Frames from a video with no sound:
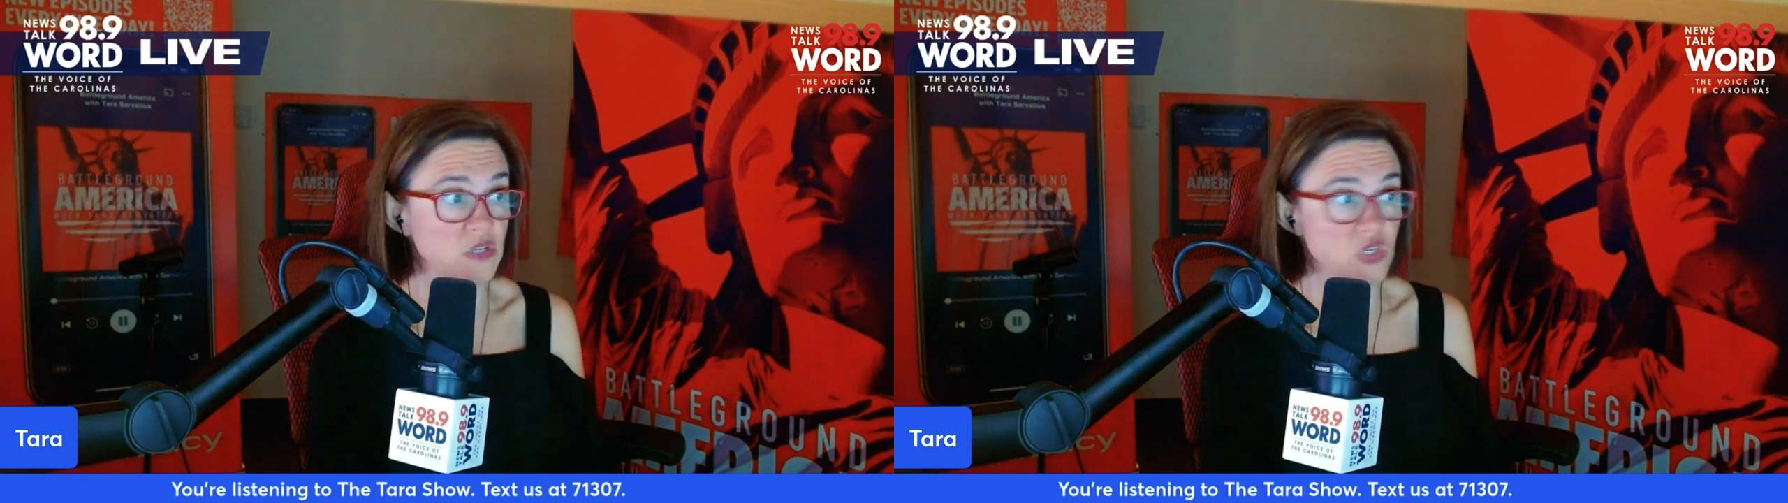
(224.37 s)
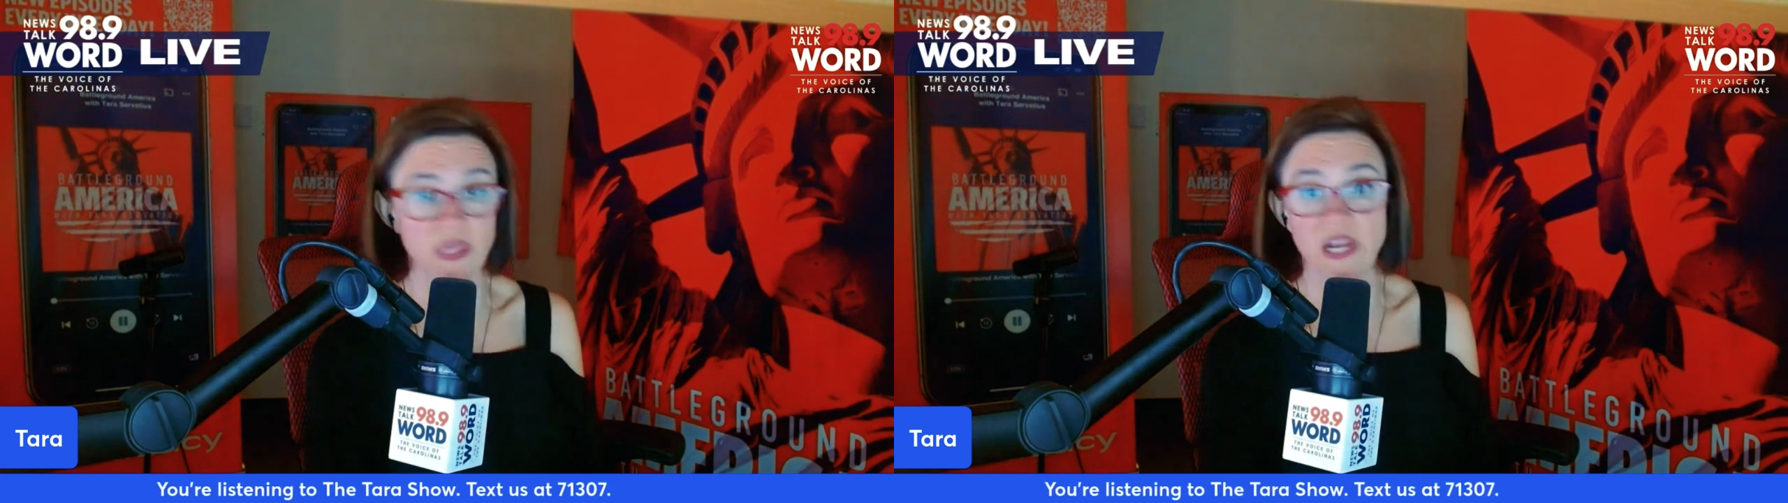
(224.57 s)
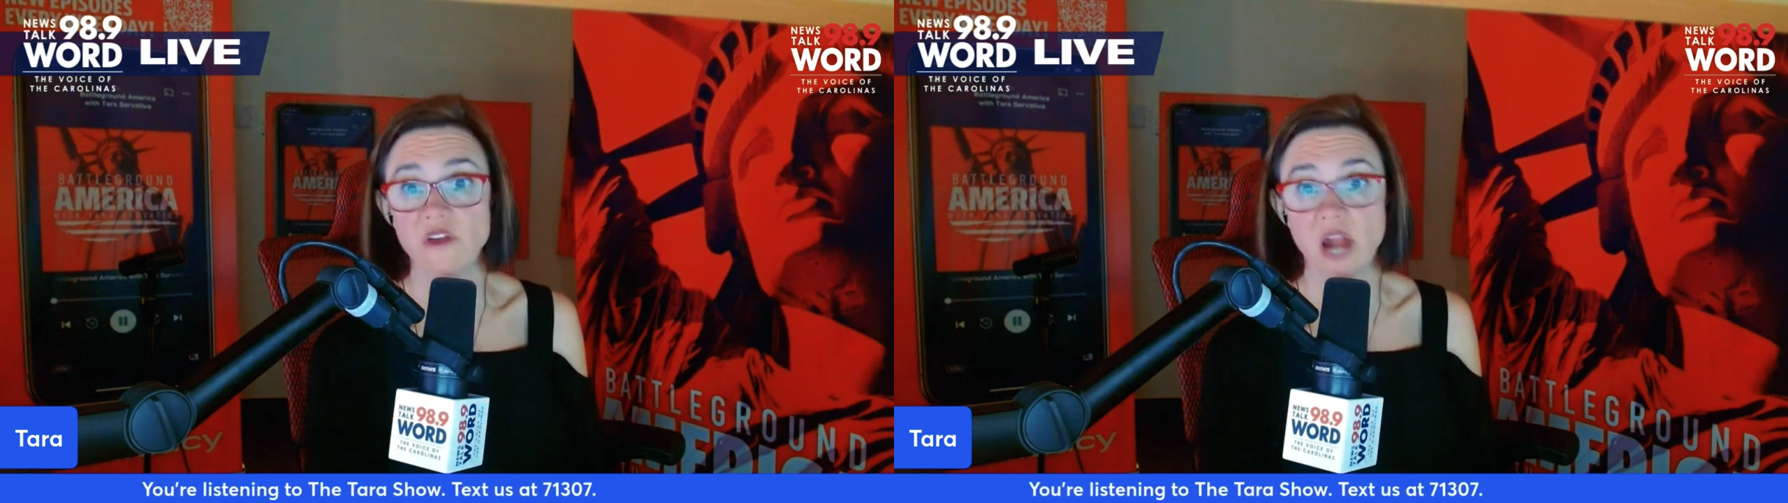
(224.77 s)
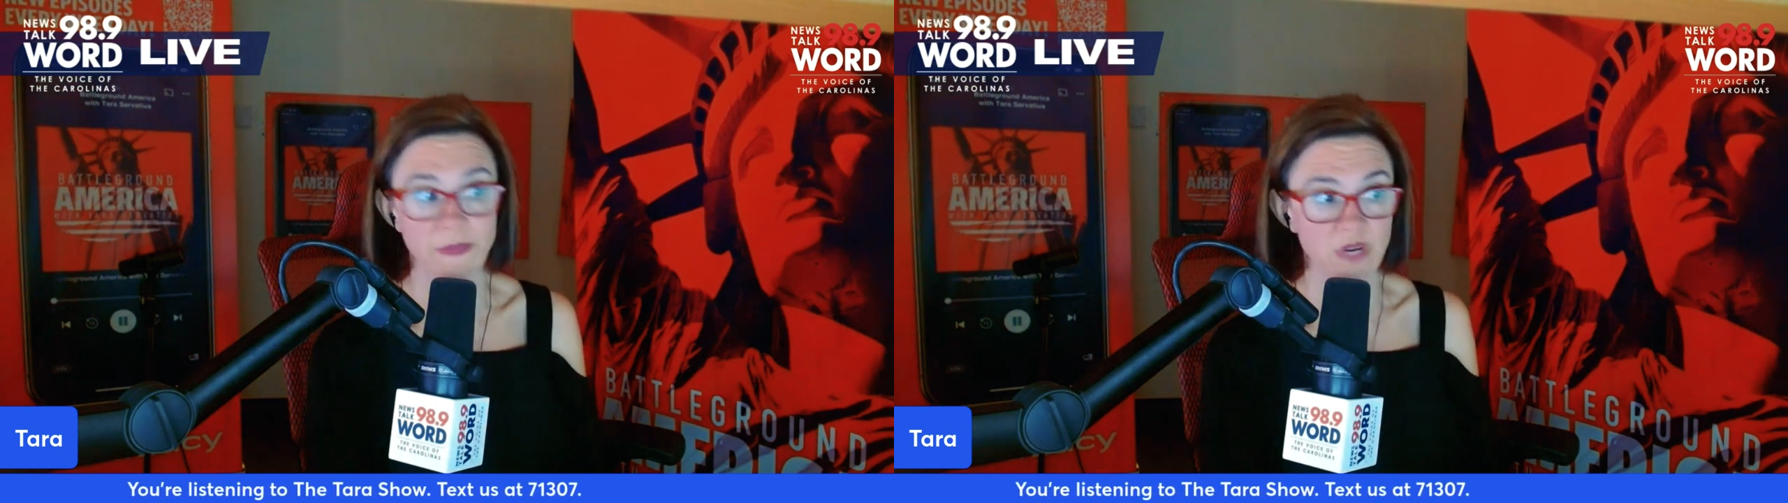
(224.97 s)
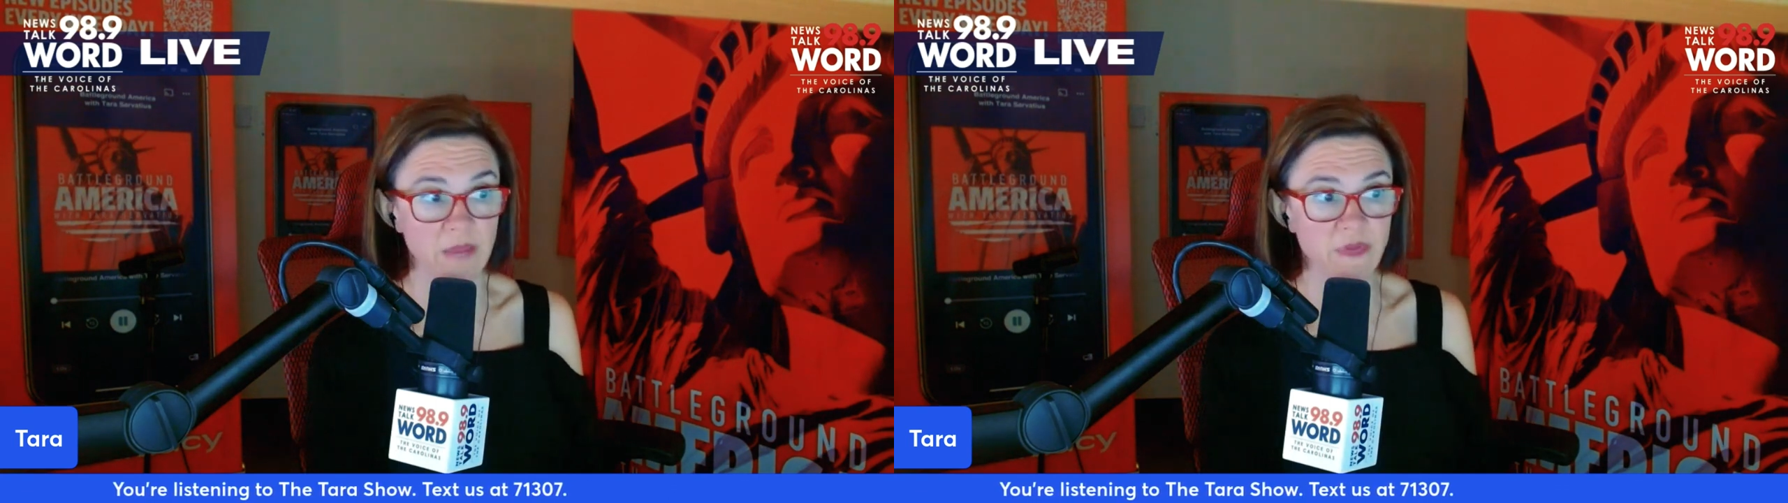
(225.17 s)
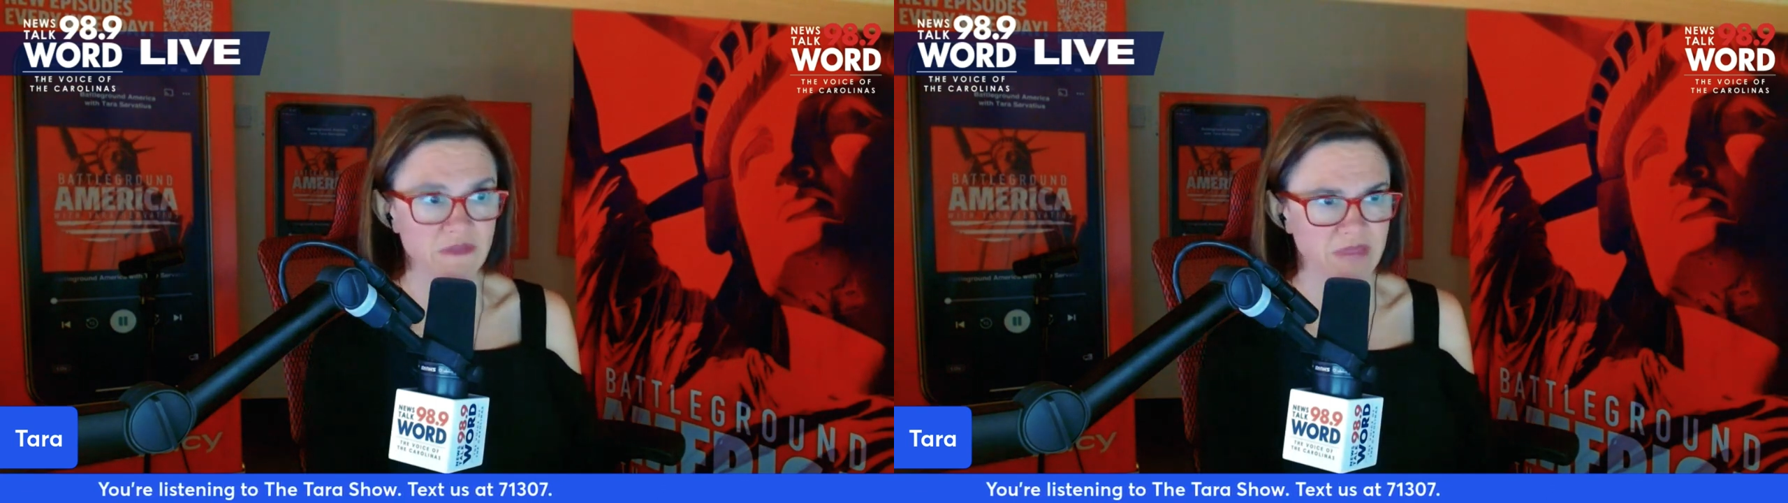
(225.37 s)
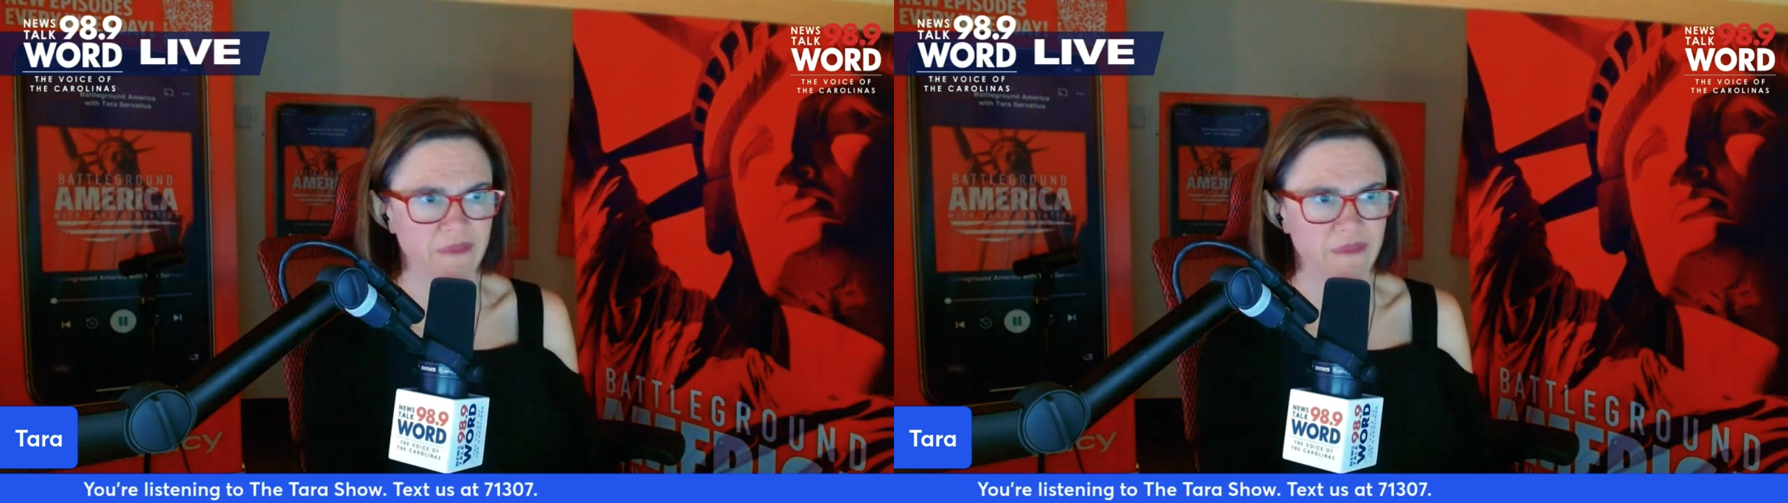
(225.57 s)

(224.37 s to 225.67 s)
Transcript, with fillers: should that ever happen again, but